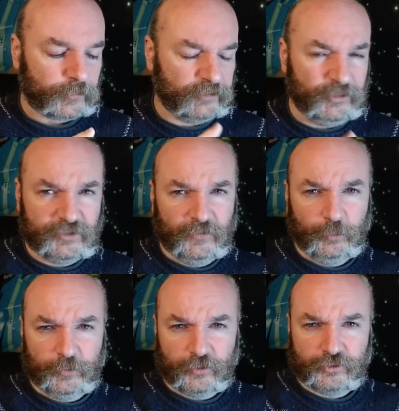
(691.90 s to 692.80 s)
First of all,
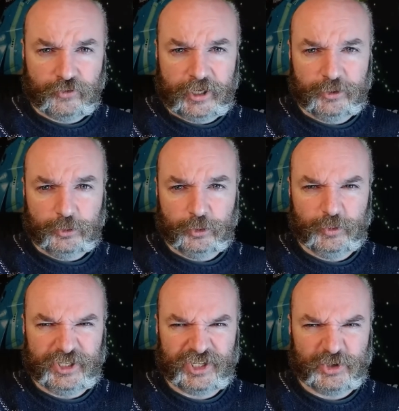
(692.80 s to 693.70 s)
we've got Greyhawk,
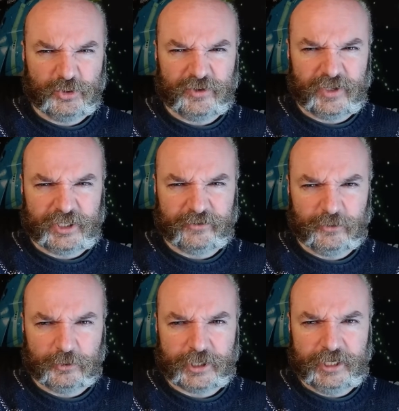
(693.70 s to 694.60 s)
which is sort of the
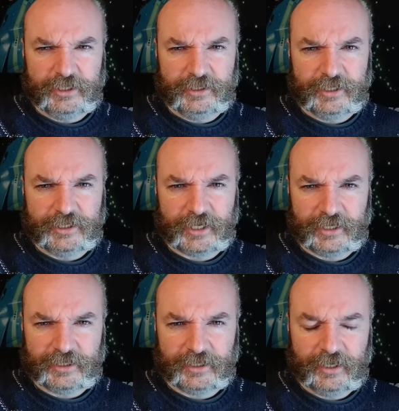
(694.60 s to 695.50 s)
default AD&D
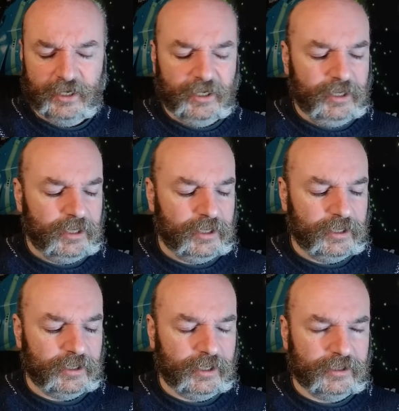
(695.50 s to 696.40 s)
setting,
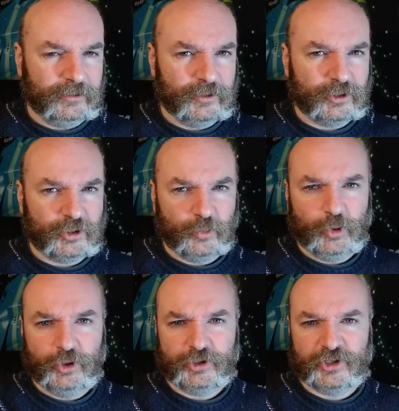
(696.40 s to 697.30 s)
and sort of
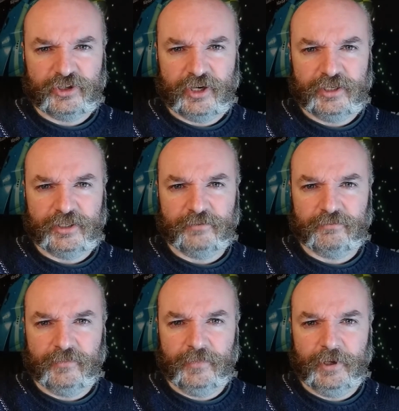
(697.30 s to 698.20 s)
works
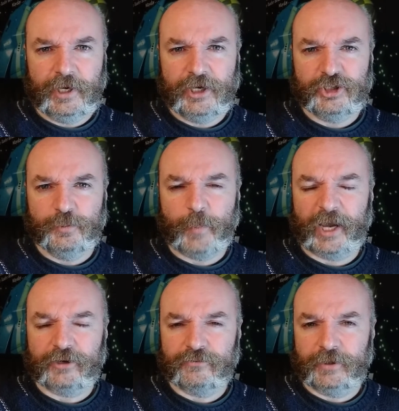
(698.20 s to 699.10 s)
as a
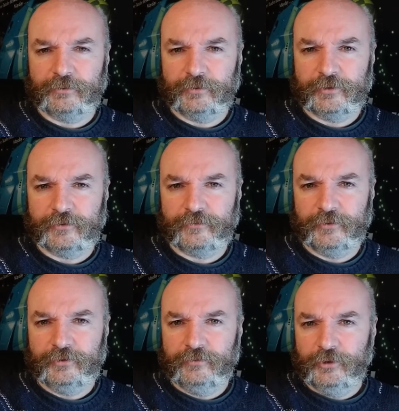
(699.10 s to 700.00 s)
background
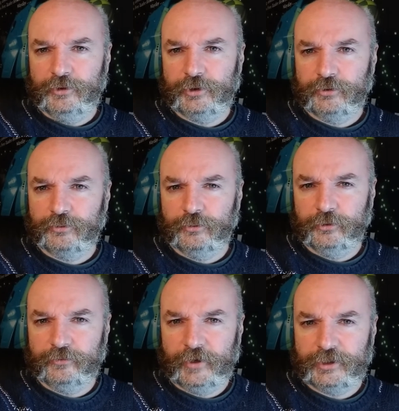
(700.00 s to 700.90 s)
for dungeon
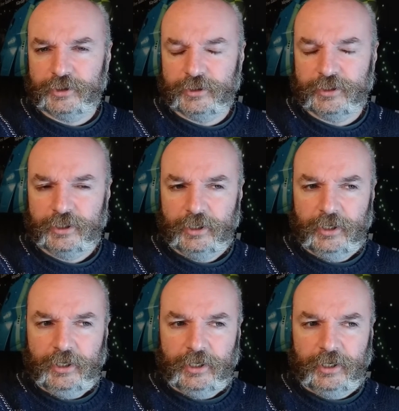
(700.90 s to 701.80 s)
crawl adventures,
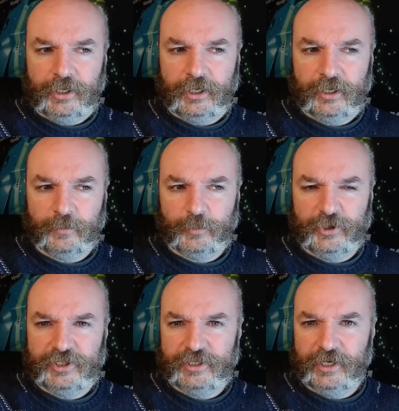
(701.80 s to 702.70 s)
but
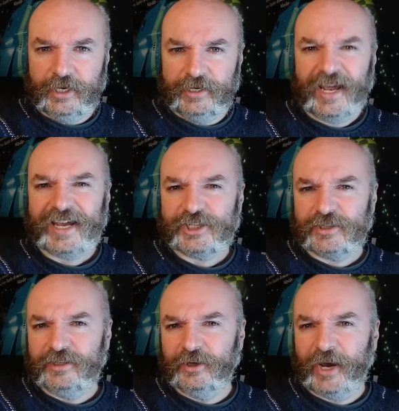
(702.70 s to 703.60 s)
has
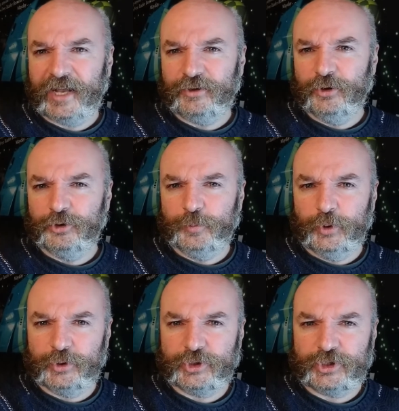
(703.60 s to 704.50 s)
had the odd
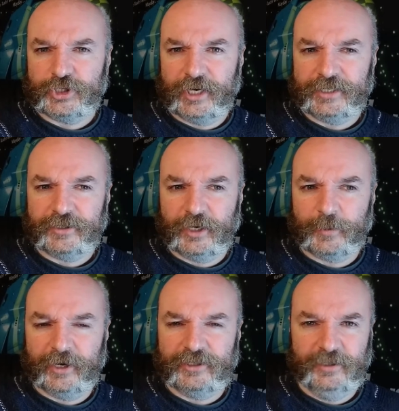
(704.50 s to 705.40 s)
boxed set
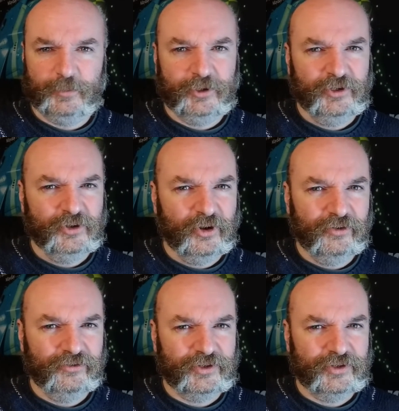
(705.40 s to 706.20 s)
about it, but not